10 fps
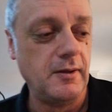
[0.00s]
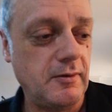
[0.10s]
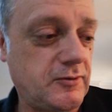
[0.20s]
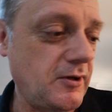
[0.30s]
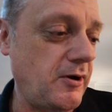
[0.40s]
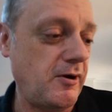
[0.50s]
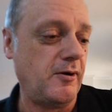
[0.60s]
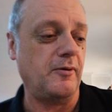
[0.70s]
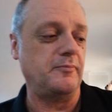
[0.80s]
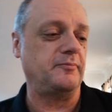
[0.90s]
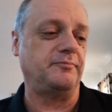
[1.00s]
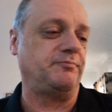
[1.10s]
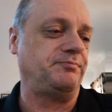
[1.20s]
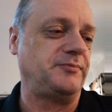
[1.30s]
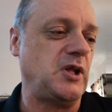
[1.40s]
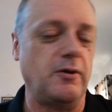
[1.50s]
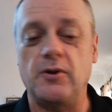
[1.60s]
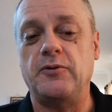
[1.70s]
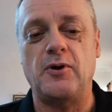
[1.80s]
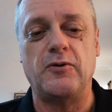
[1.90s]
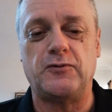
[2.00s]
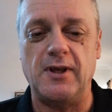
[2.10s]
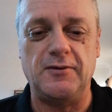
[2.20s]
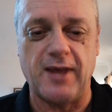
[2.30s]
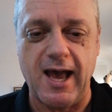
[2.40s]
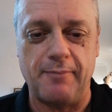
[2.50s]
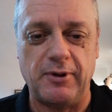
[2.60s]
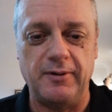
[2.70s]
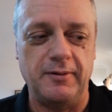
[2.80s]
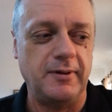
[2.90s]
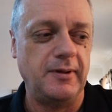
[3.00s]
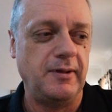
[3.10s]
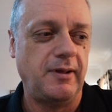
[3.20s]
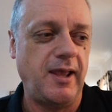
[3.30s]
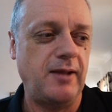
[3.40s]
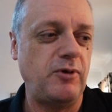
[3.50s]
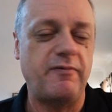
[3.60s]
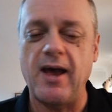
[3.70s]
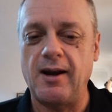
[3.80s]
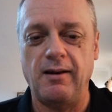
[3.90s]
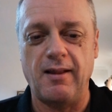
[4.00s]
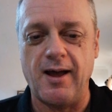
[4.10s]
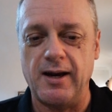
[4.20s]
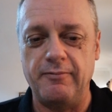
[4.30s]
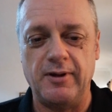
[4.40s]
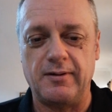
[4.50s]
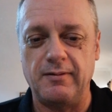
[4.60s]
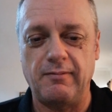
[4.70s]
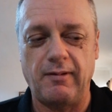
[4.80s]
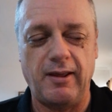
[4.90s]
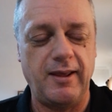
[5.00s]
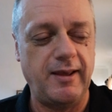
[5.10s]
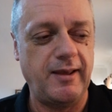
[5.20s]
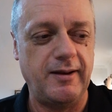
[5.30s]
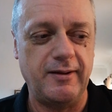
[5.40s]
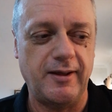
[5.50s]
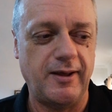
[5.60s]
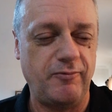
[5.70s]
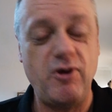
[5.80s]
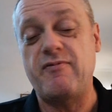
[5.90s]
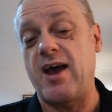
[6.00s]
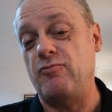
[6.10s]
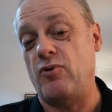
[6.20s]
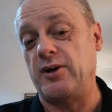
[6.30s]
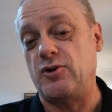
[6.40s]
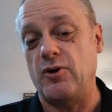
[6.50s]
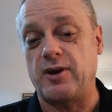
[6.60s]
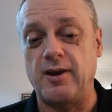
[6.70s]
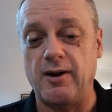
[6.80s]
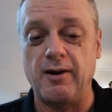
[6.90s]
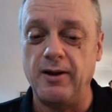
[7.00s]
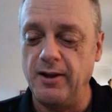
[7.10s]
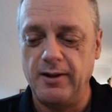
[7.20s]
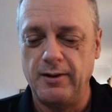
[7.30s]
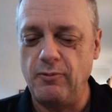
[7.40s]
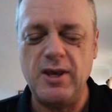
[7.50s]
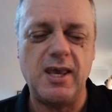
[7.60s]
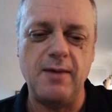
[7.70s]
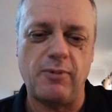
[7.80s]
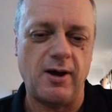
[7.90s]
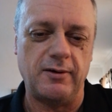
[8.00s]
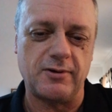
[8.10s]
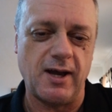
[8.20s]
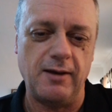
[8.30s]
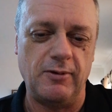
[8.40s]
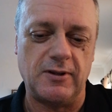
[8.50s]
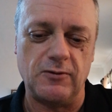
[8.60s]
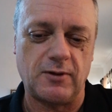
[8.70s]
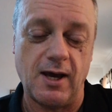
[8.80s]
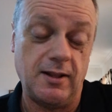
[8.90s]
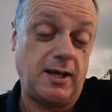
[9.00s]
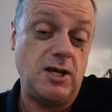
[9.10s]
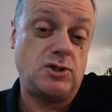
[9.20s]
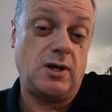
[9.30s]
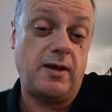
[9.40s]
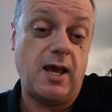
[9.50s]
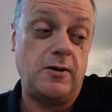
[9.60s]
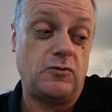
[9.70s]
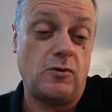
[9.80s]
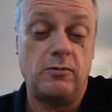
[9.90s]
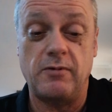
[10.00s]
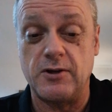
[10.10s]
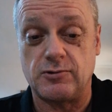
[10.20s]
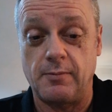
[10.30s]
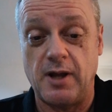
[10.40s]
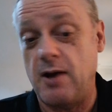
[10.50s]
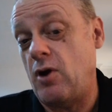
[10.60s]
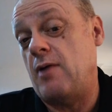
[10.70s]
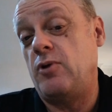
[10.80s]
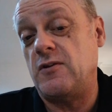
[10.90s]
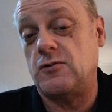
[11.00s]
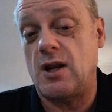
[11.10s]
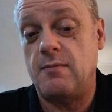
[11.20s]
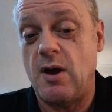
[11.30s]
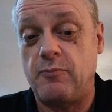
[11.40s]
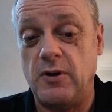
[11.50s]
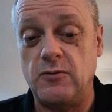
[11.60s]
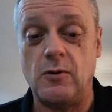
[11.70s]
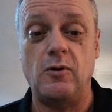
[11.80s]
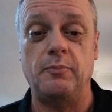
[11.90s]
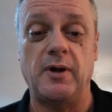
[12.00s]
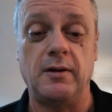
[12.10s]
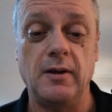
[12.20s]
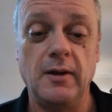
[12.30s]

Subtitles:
So, those things happen, and we've had a lot of it. And we've had one cook here. We keep on trying with this guy. Like he should have had his own restaurant. I would have set him up with his own, but